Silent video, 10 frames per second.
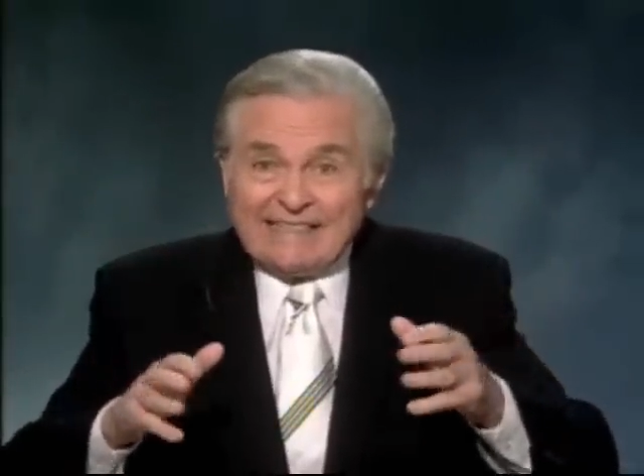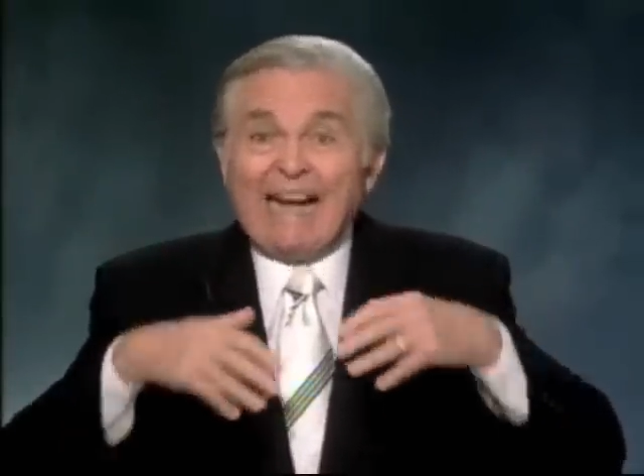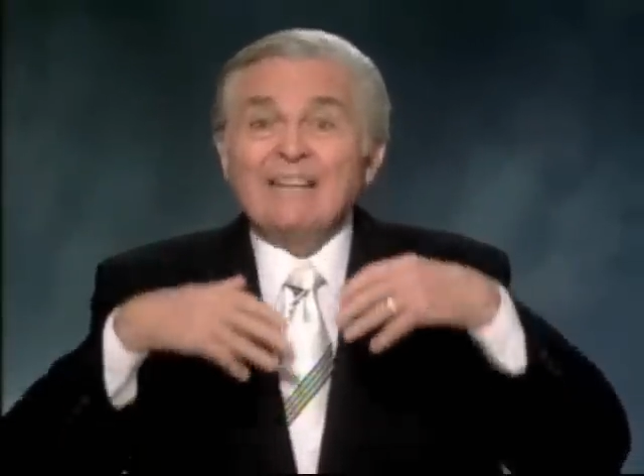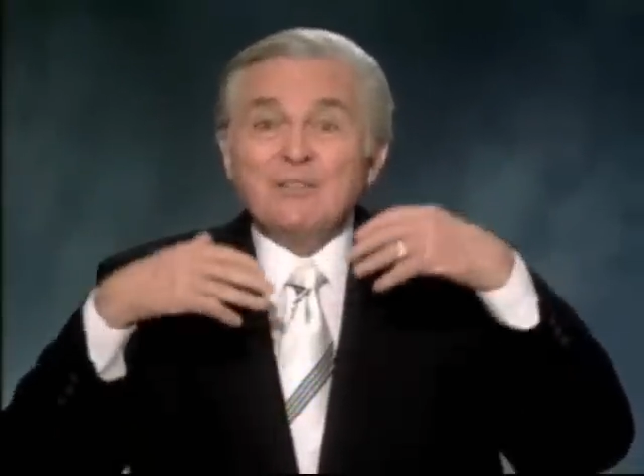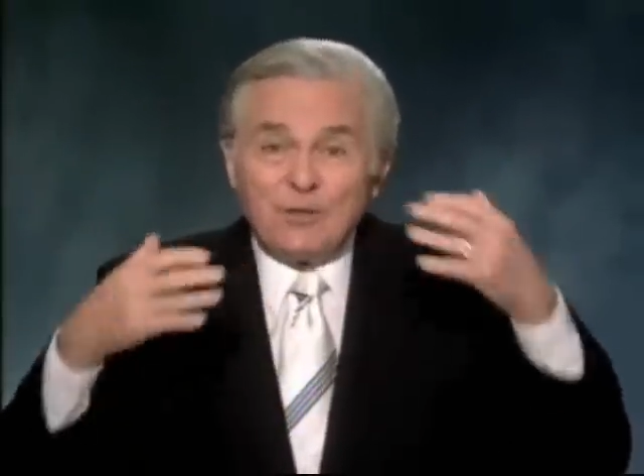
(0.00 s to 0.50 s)

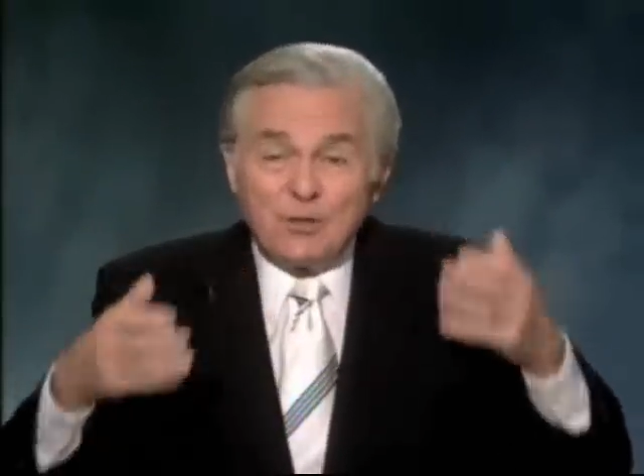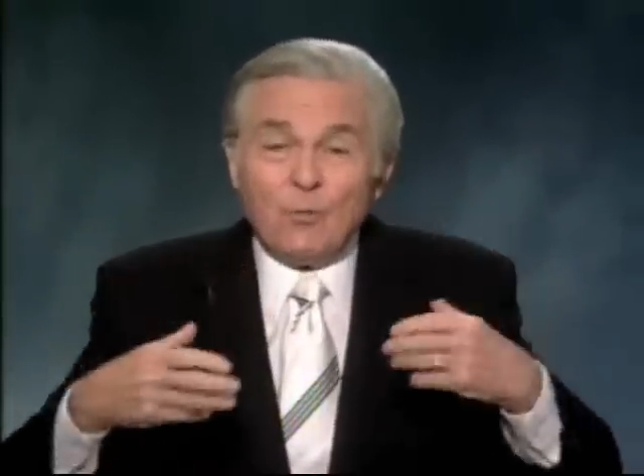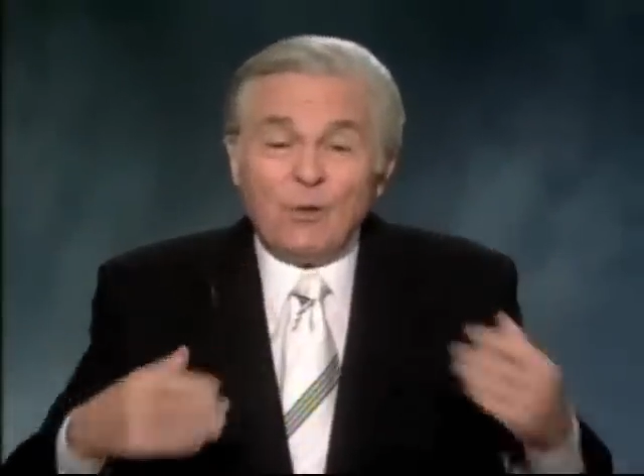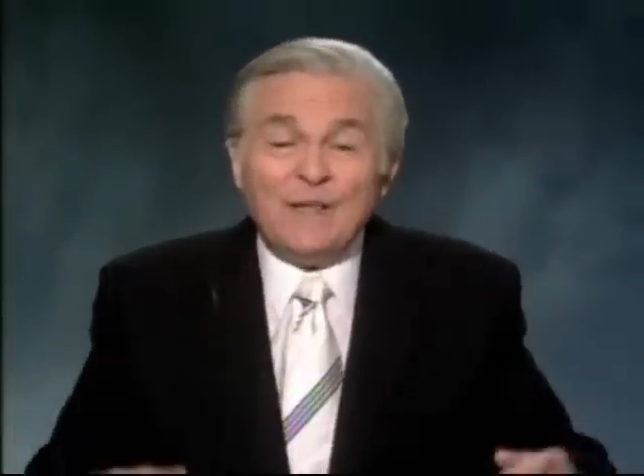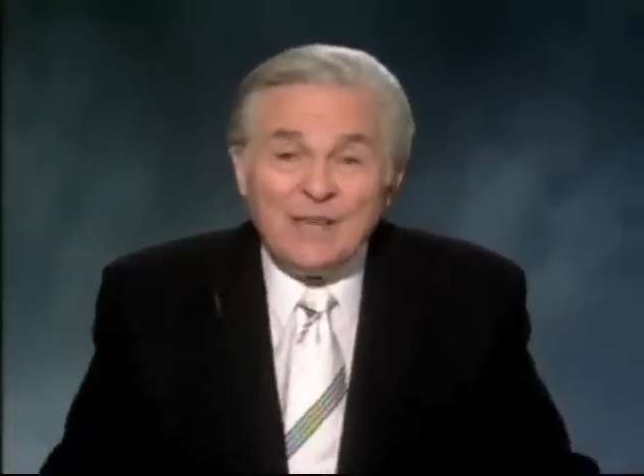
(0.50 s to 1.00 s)

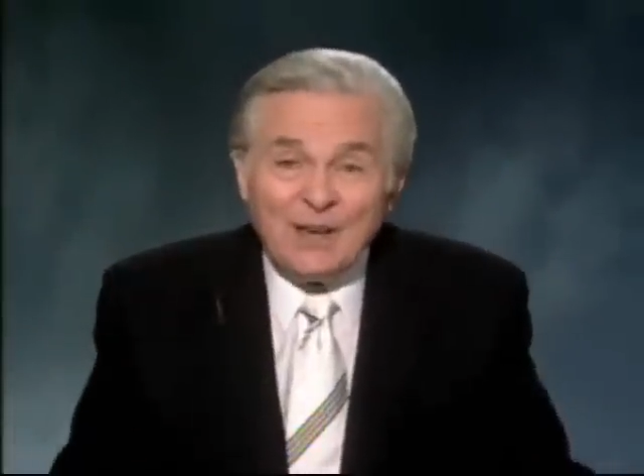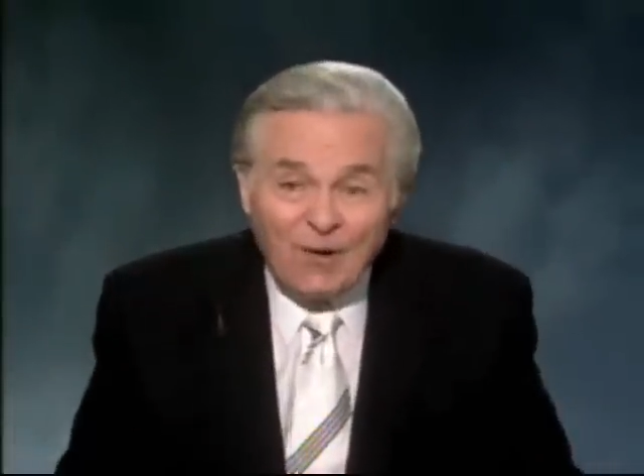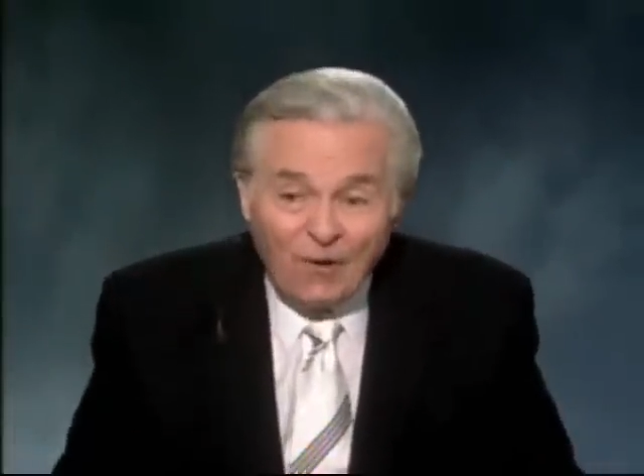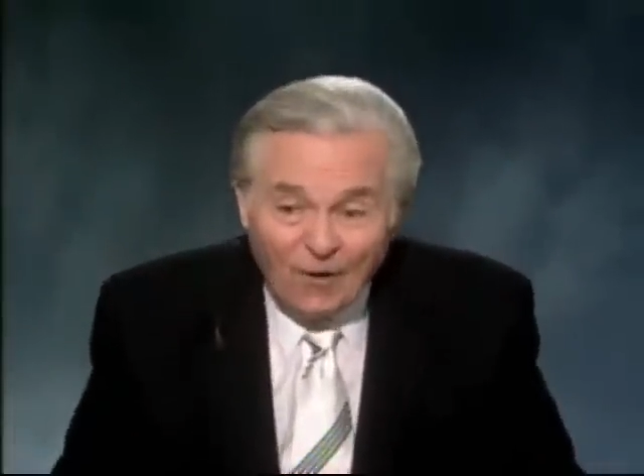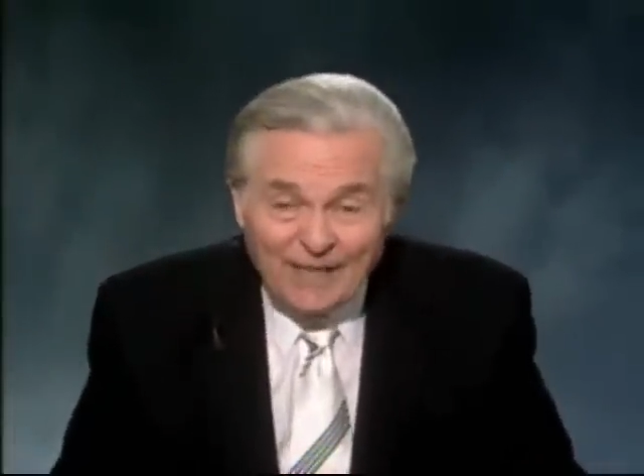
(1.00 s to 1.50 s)
concerts with the
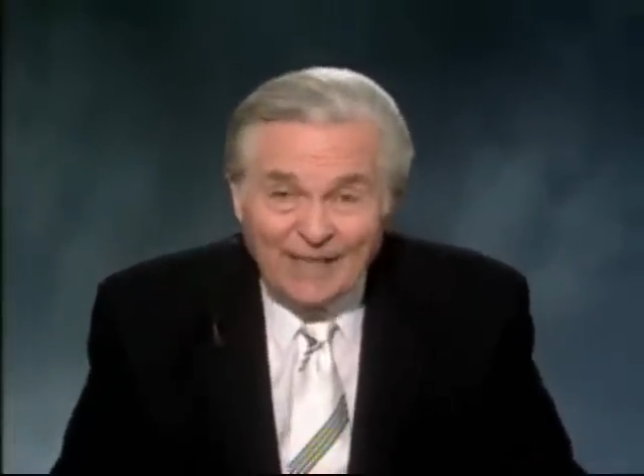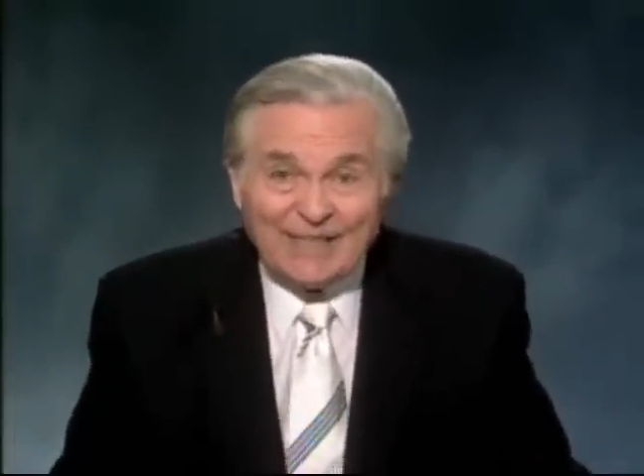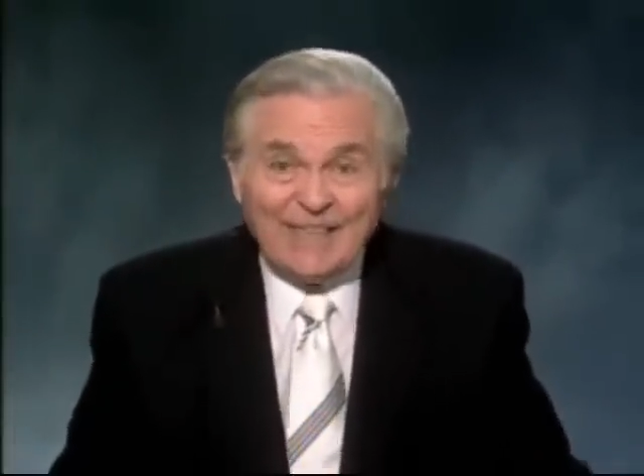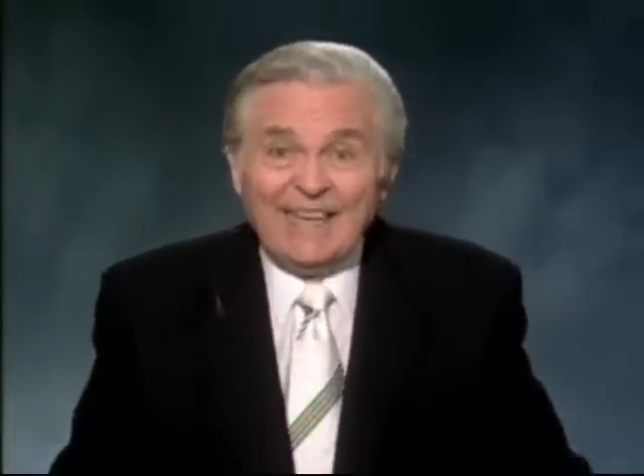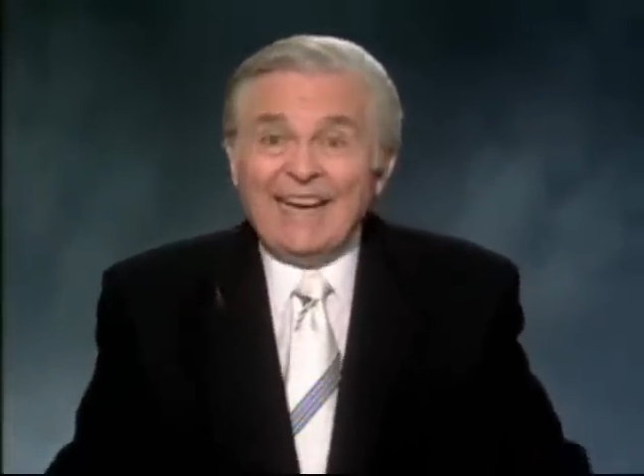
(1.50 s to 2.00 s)
accordion,